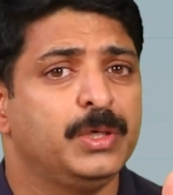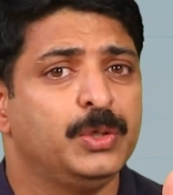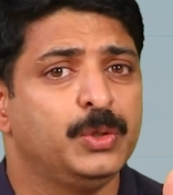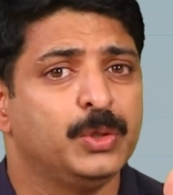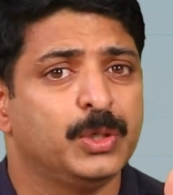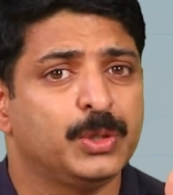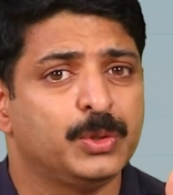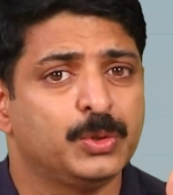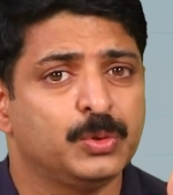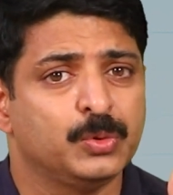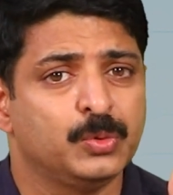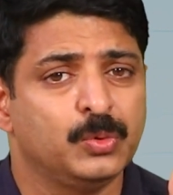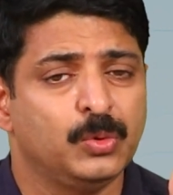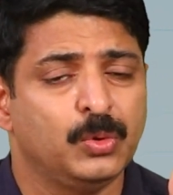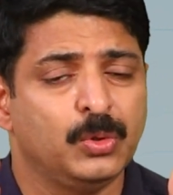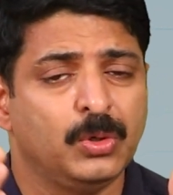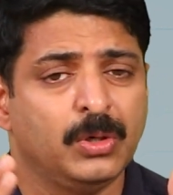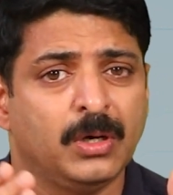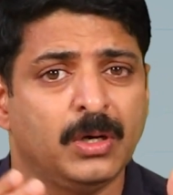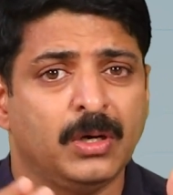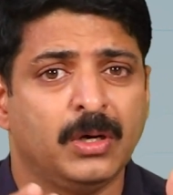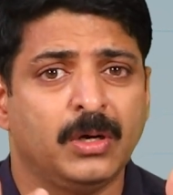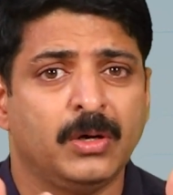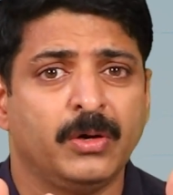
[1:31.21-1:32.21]
you have to
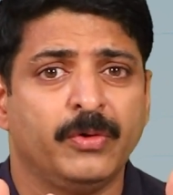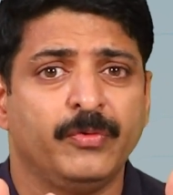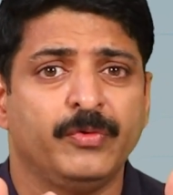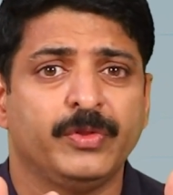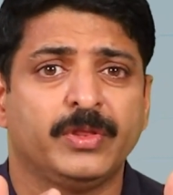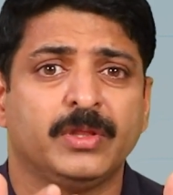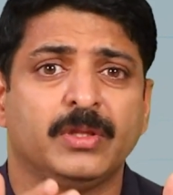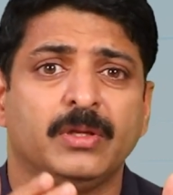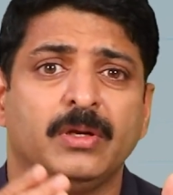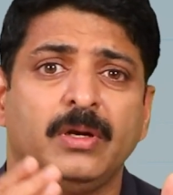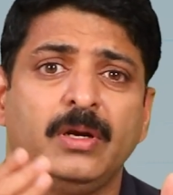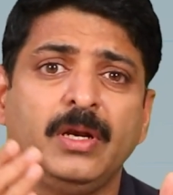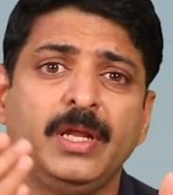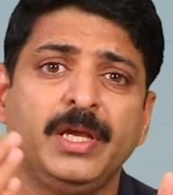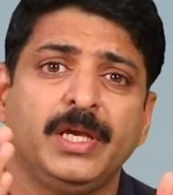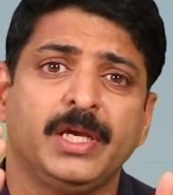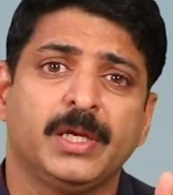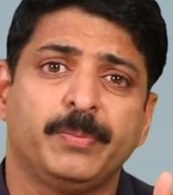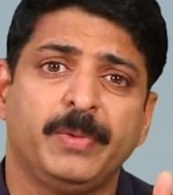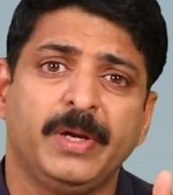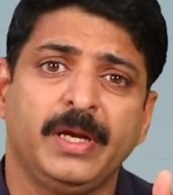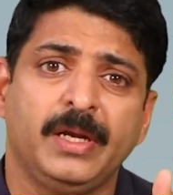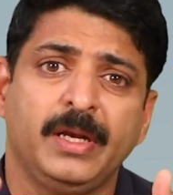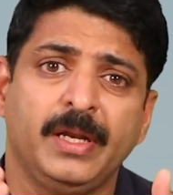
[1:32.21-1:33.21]
uh, with
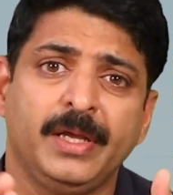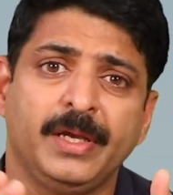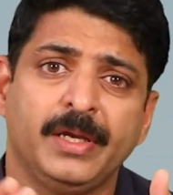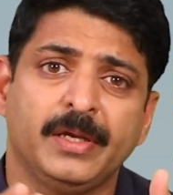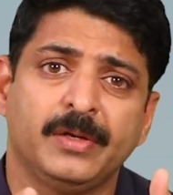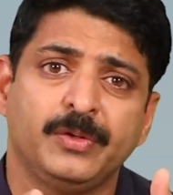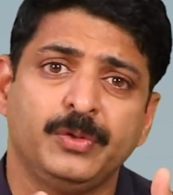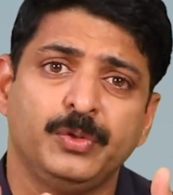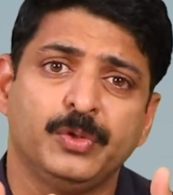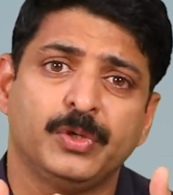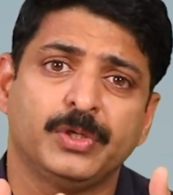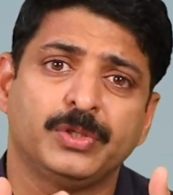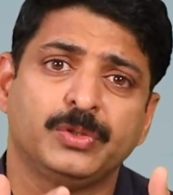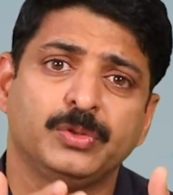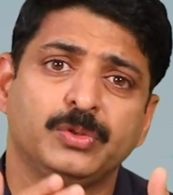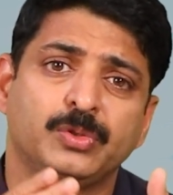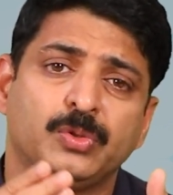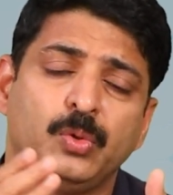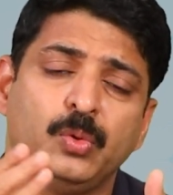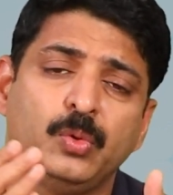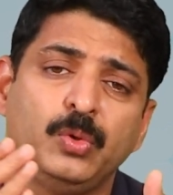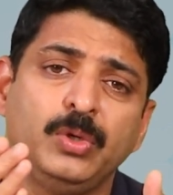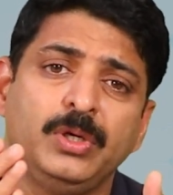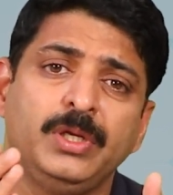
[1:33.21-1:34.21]
layer by layer you have to
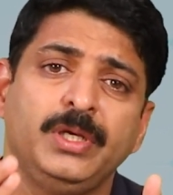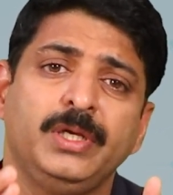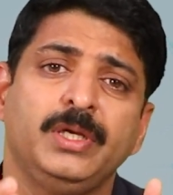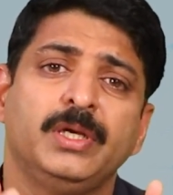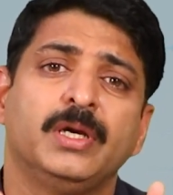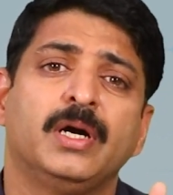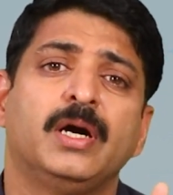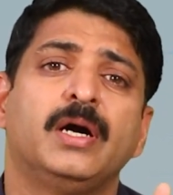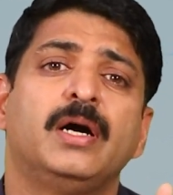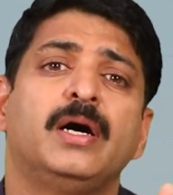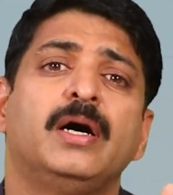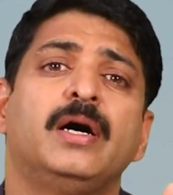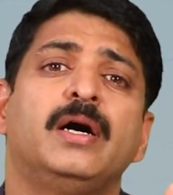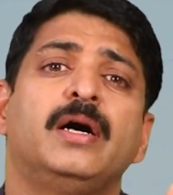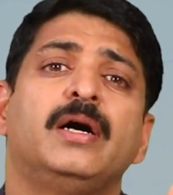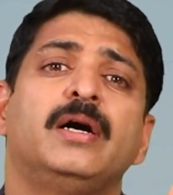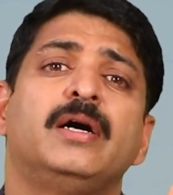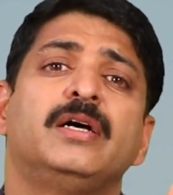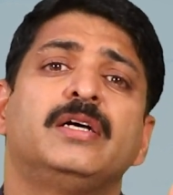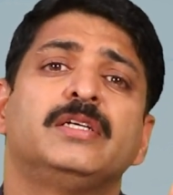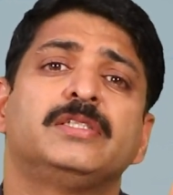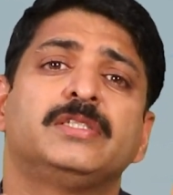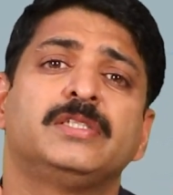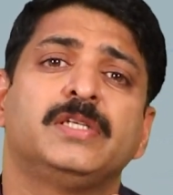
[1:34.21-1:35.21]
slowly
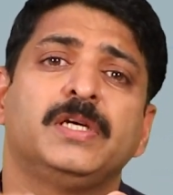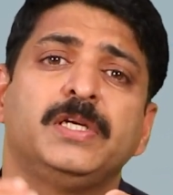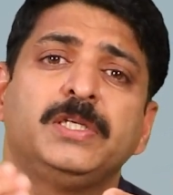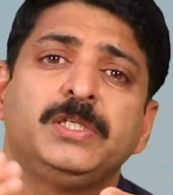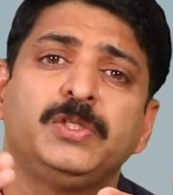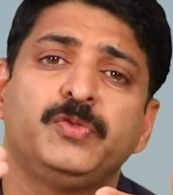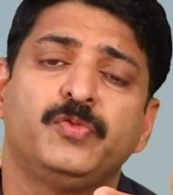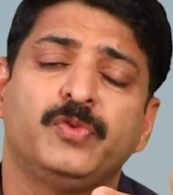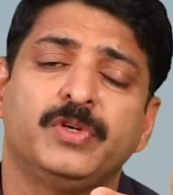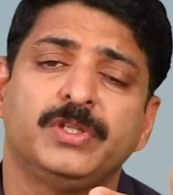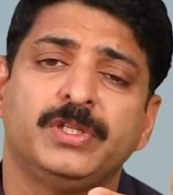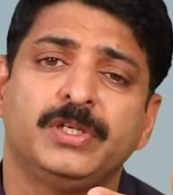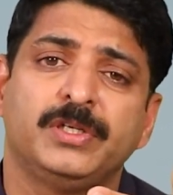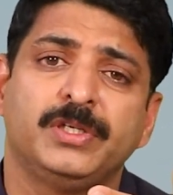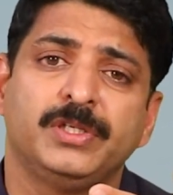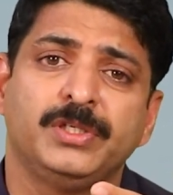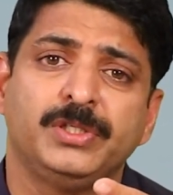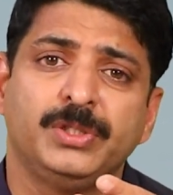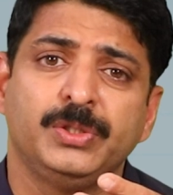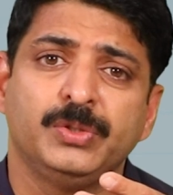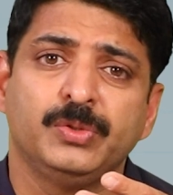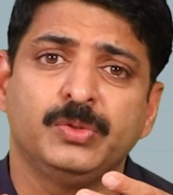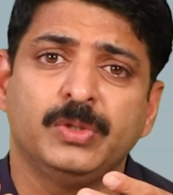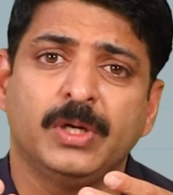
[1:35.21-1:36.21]
uh, search for the
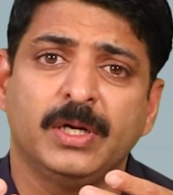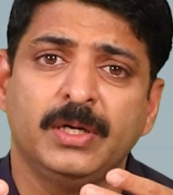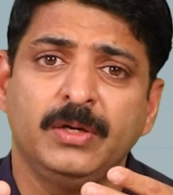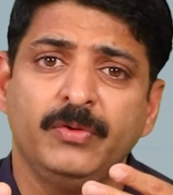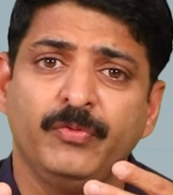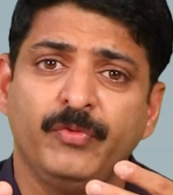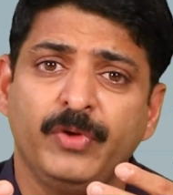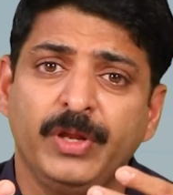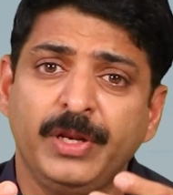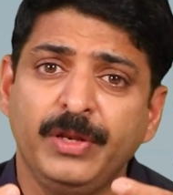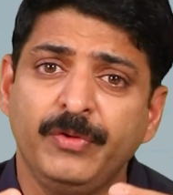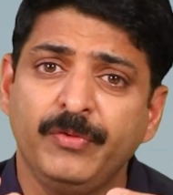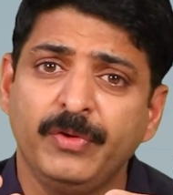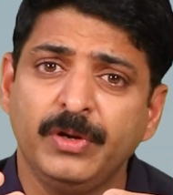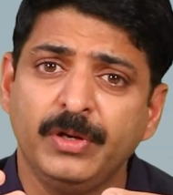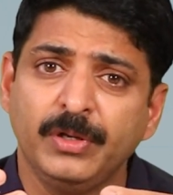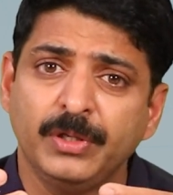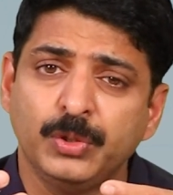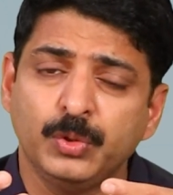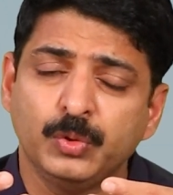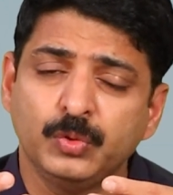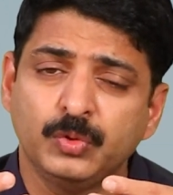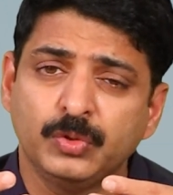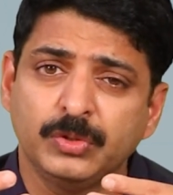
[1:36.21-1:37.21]
tissue and whenever
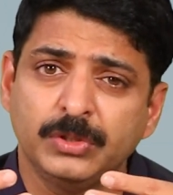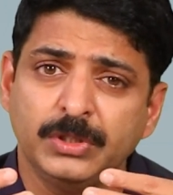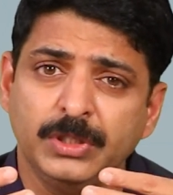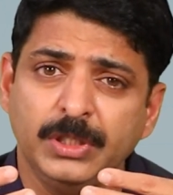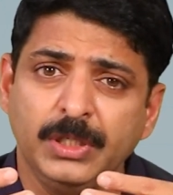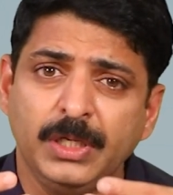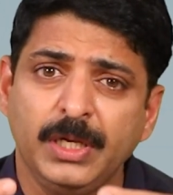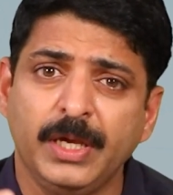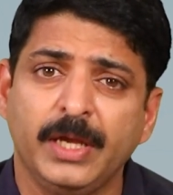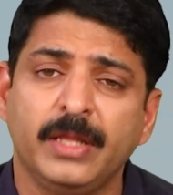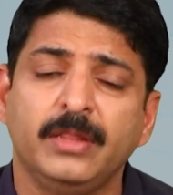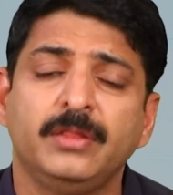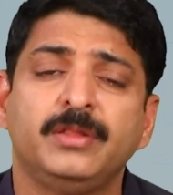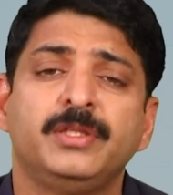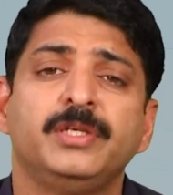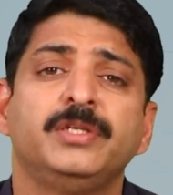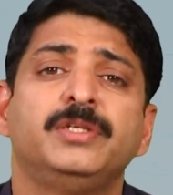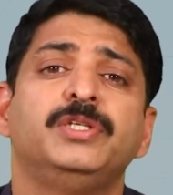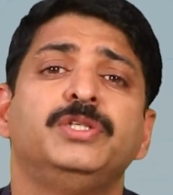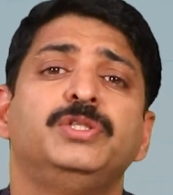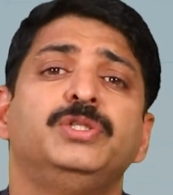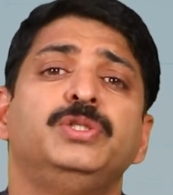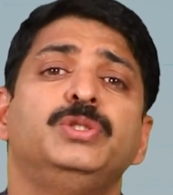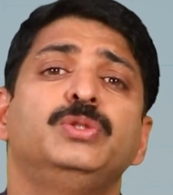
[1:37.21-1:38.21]
you see healthy
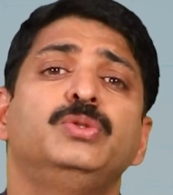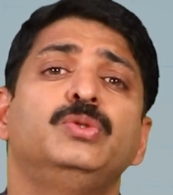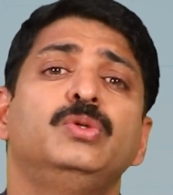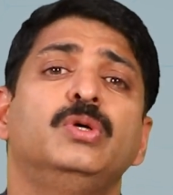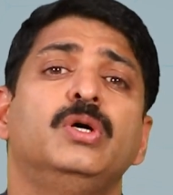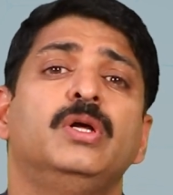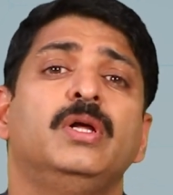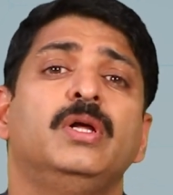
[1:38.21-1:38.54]
tissue